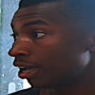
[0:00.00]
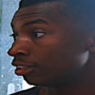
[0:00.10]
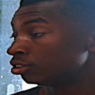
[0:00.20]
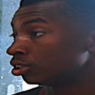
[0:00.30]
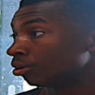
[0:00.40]

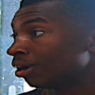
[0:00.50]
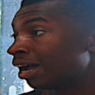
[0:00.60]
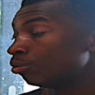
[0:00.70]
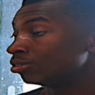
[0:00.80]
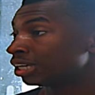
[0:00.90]
And so
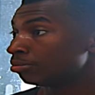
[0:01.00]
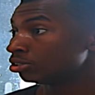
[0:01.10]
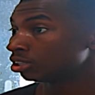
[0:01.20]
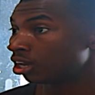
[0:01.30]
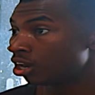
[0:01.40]
I was
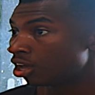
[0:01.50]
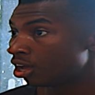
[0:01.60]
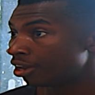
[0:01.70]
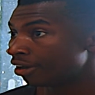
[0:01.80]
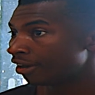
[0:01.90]
able to
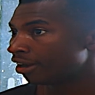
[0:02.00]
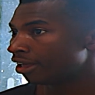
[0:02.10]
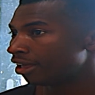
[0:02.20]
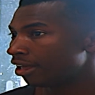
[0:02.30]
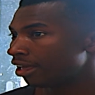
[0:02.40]
learn
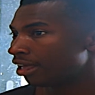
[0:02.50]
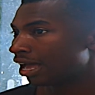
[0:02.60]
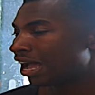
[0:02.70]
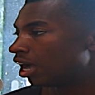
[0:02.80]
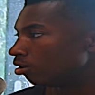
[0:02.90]

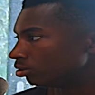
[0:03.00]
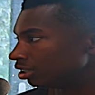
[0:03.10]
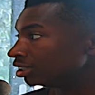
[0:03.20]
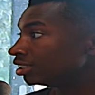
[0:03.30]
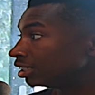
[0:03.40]
how
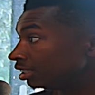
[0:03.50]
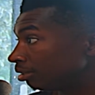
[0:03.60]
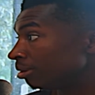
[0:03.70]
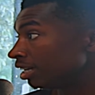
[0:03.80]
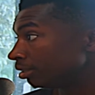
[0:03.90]
to
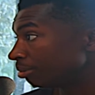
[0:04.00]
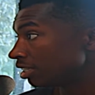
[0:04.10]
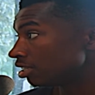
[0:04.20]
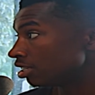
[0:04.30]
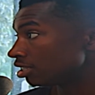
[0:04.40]
systemize a
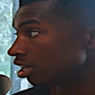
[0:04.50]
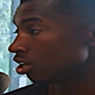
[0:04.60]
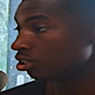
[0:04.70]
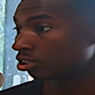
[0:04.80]
business.